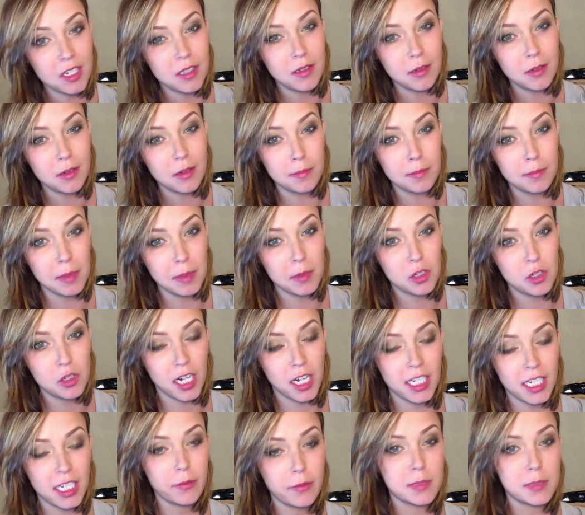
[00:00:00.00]
maybe try and
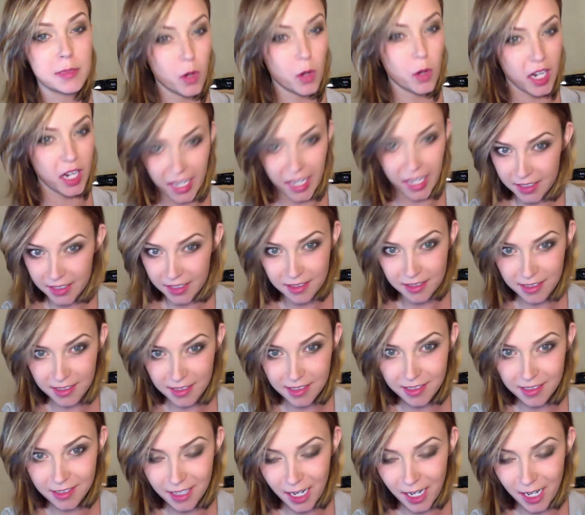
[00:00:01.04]
give us more
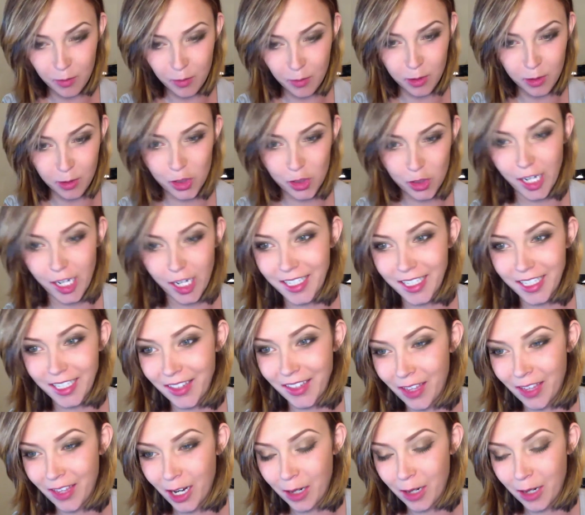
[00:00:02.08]
hints, and we'll try to get there.